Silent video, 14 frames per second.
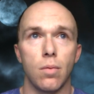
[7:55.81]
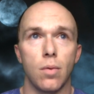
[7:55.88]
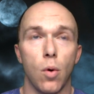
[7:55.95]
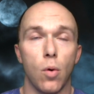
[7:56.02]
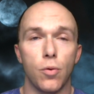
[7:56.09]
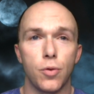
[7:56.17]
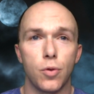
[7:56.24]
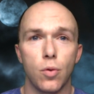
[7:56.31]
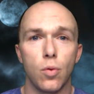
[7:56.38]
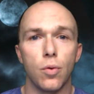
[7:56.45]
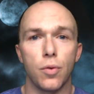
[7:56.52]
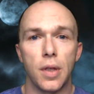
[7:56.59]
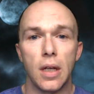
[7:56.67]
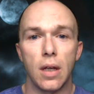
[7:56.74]
old
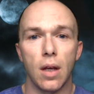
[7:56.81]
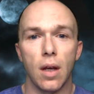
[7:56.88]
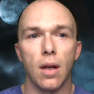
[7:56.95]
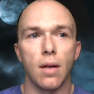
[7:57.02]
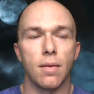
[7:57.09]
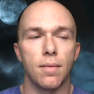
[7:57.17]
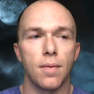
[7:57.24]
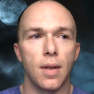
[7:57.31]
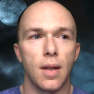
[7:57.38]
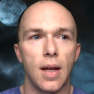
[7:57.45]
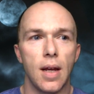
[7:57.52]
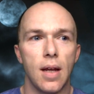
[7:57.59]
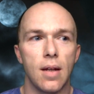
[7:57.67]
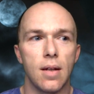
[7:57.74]
school thinking,
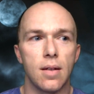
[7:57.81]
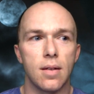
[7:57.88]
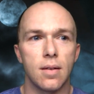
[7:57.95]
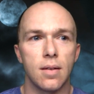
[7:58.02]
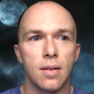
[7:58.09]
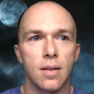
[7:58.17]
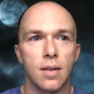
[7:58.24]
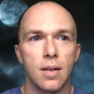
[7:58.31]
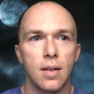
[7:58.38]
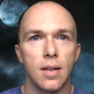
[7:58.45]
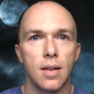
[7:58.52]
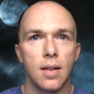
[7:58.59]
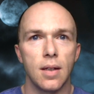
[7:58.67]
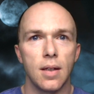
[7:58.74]
and
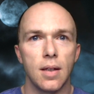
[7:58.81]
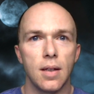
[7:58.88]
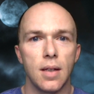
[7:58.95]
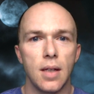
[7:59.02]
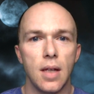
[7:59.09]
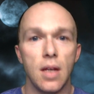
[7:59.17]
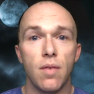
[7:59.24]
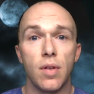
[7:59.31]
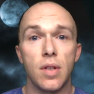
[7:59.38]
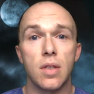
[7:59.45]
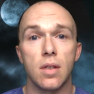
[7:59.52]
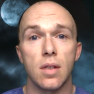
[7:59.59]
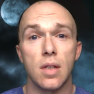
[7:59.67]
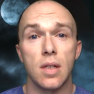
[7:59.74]
even
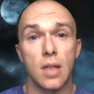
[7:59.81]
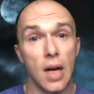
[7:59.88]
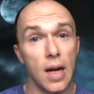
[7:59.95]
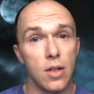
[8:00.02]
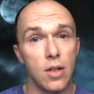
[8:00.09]
since I